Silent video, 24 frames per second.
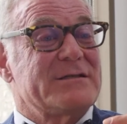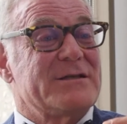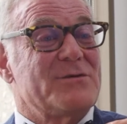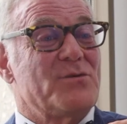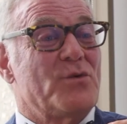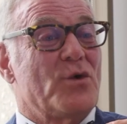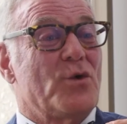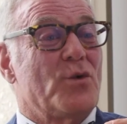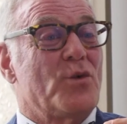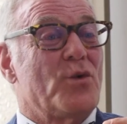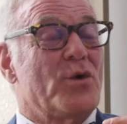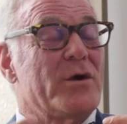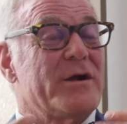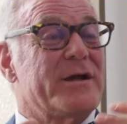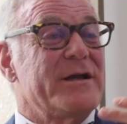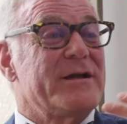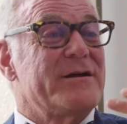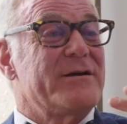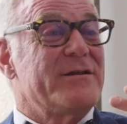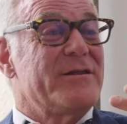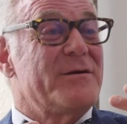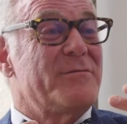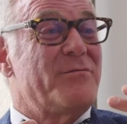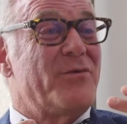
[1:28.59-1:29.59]
and we're working
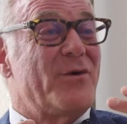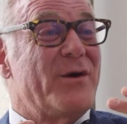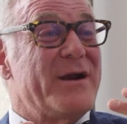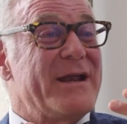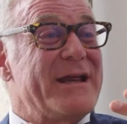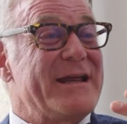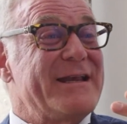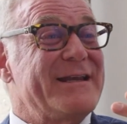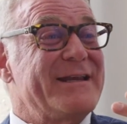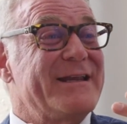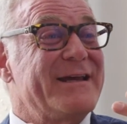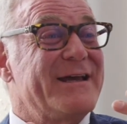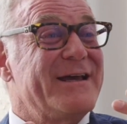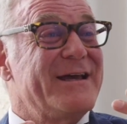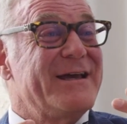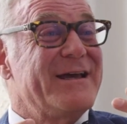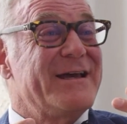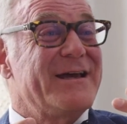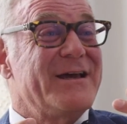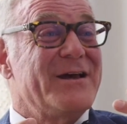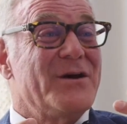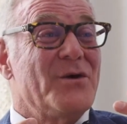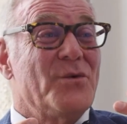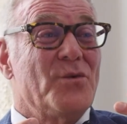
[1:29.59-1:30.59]
on the brain,
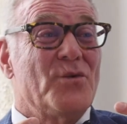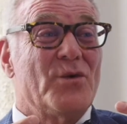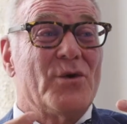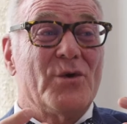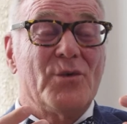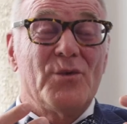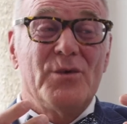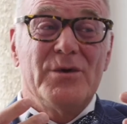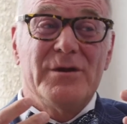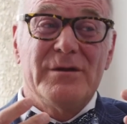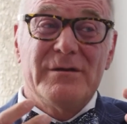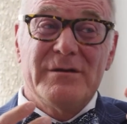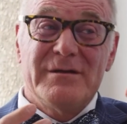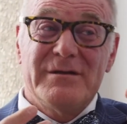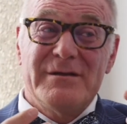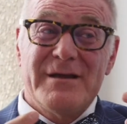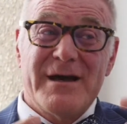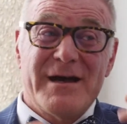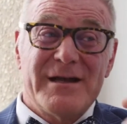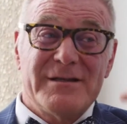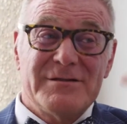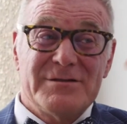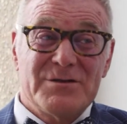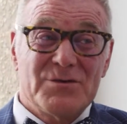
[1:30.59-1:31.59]
we're really
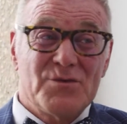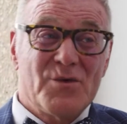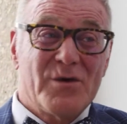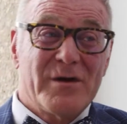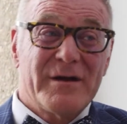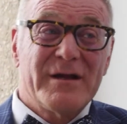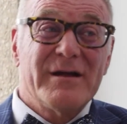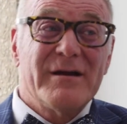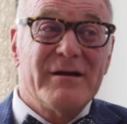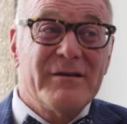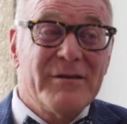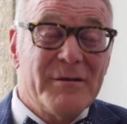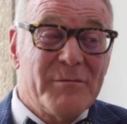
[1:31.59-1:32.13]
not just working on the